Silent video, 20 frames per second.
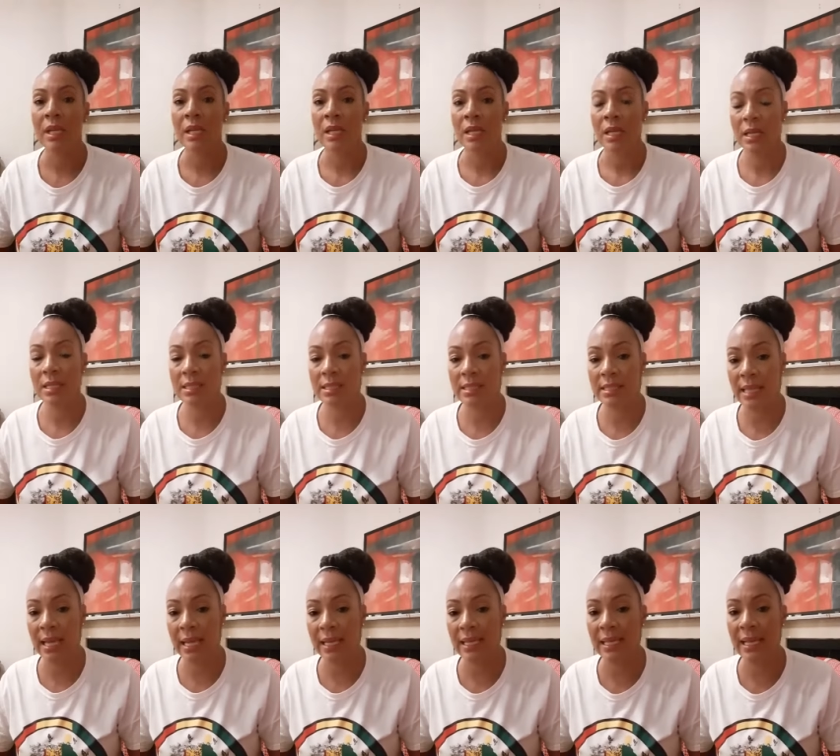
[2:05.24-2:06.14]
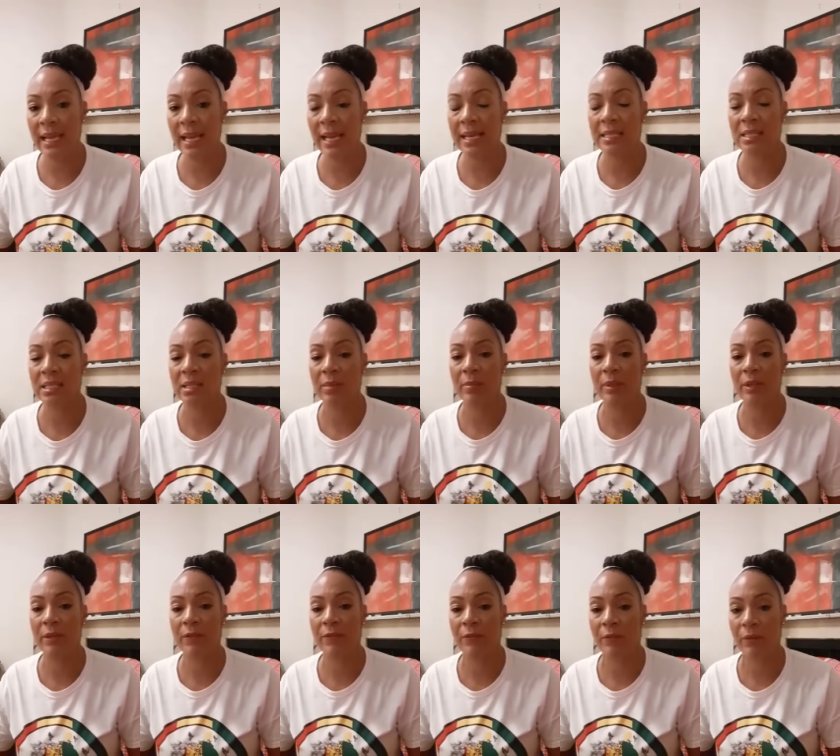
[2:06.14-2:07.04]
Asani has to be
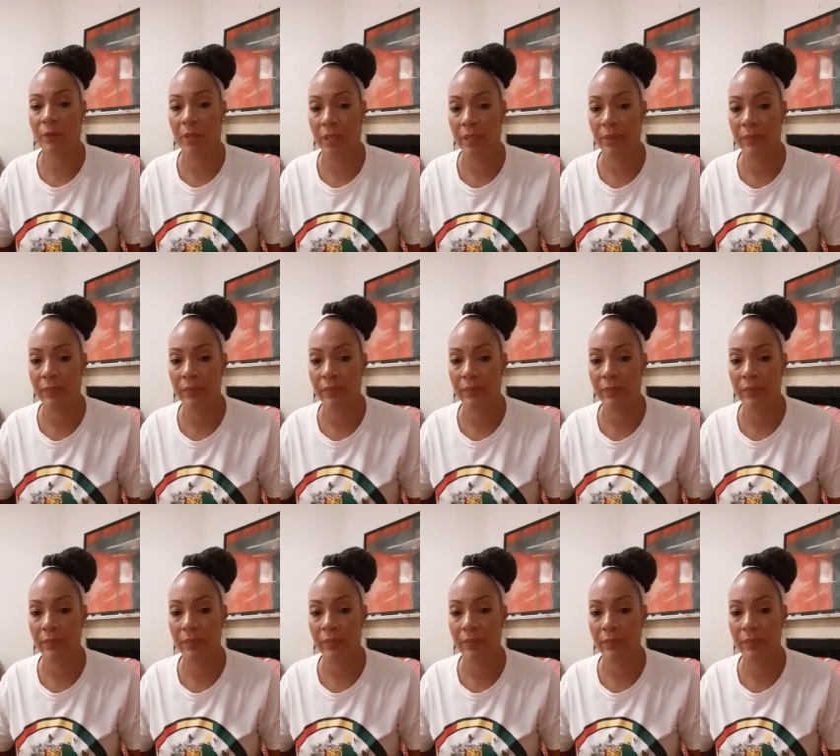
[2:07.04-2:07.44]
free.